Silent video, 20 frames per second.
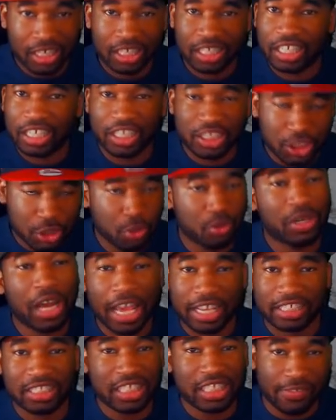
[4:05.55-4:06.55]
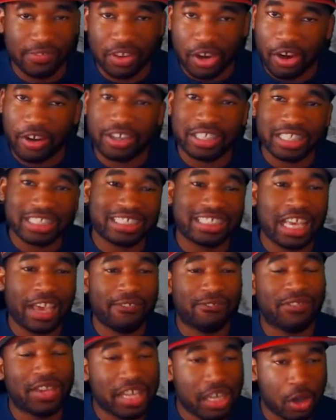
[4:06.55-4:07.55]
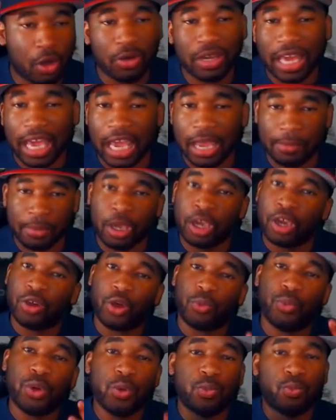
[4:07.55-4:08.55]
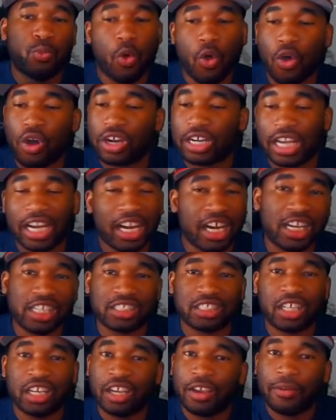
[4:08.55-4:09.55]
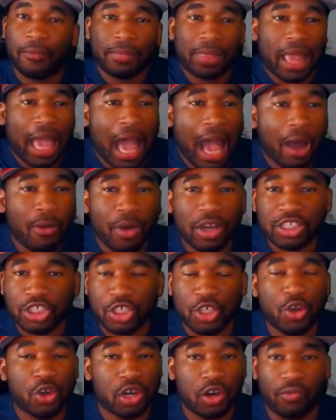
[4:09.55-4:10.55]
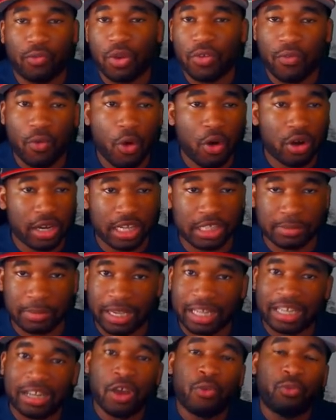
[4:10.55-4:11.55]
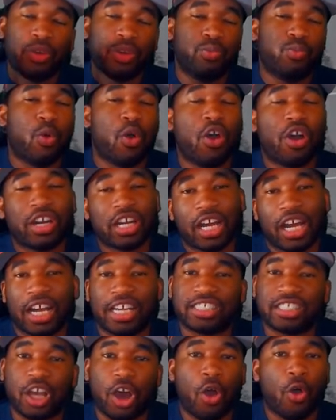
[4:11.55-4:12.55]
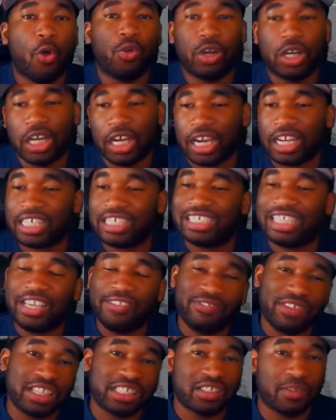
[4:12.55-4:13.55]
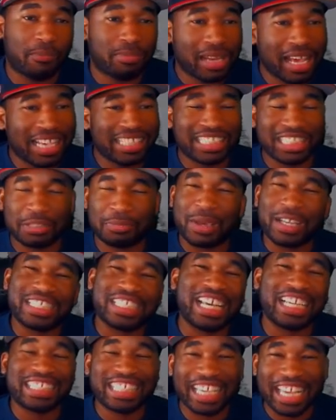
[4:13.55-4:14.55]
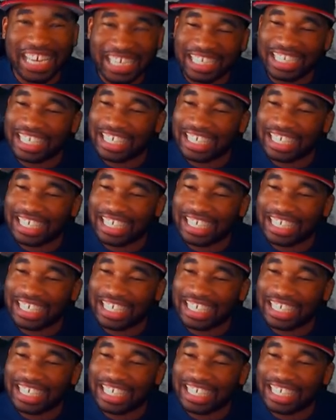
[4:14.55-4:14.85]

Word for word: can shoot like Steph Curry? This is a video game. Reward us. How else are you going to reward us, man? Reward us on good defensive plays, especially at the end of the